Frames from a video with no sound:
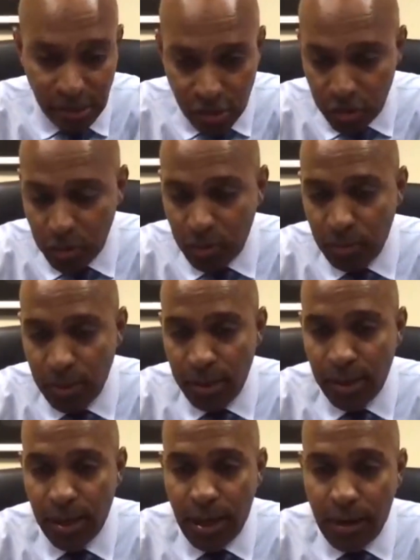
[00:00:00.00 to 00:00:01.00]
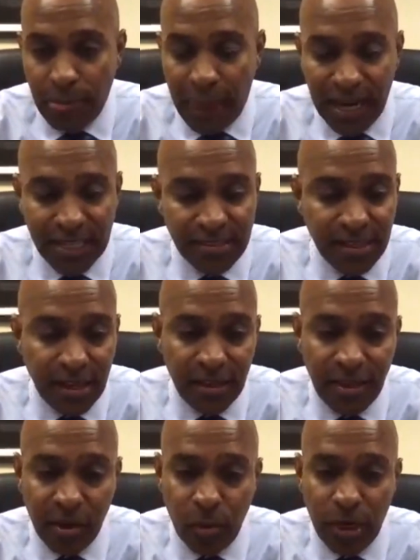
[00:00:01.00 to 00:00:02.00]
Um, I can tell you that we go
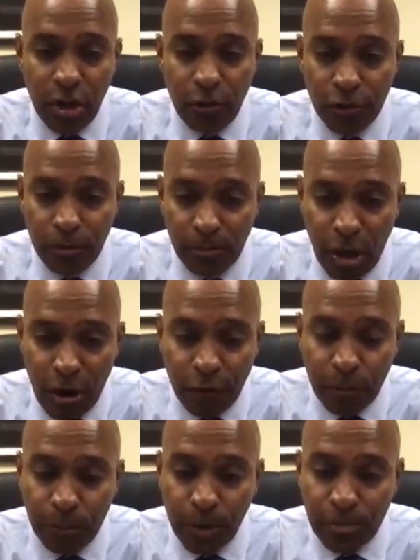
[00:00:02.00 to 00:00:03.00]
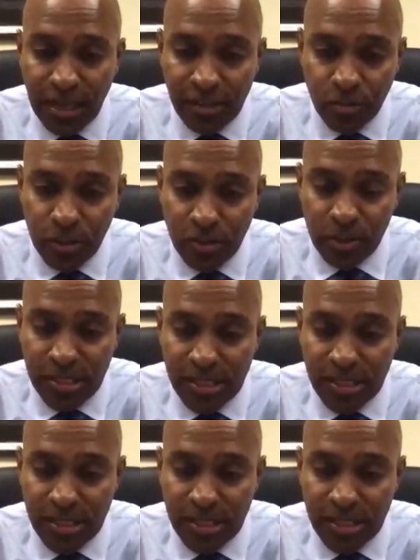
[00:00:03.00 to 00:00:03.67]
from lawful protests, which we see during the day,